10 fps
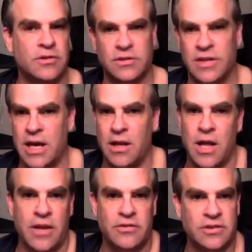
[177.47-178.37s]
that's had a
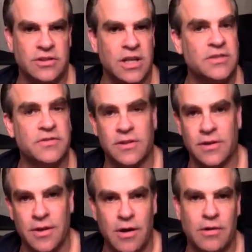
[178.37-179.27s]
lot of success for a
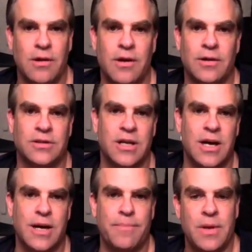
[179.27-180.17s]
long, long
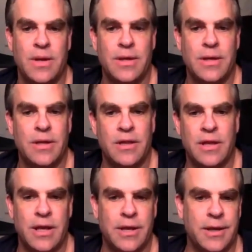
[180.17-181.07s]
time, then,